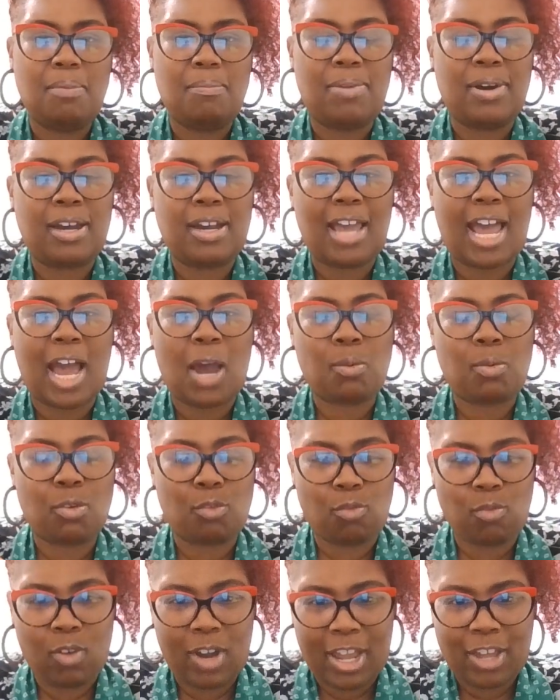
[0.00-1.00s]
but I
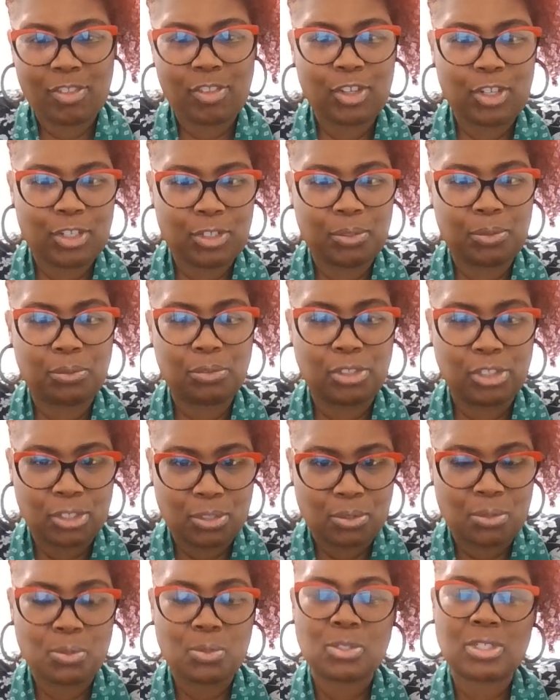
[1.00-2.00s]
would rather you
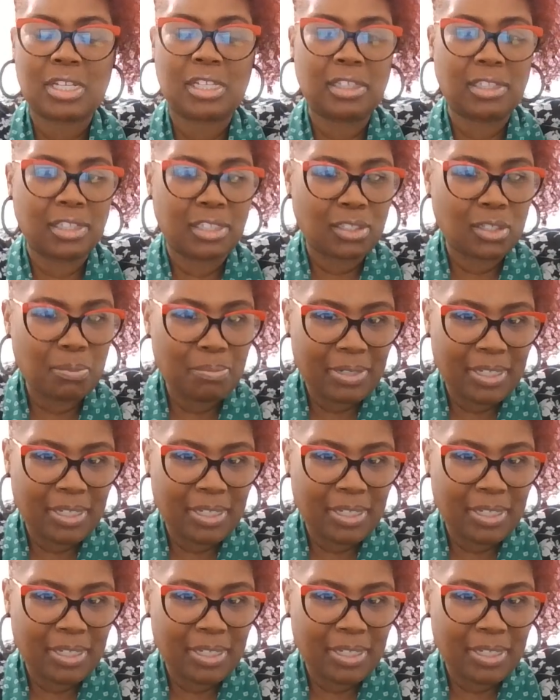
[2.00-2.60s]
lose a little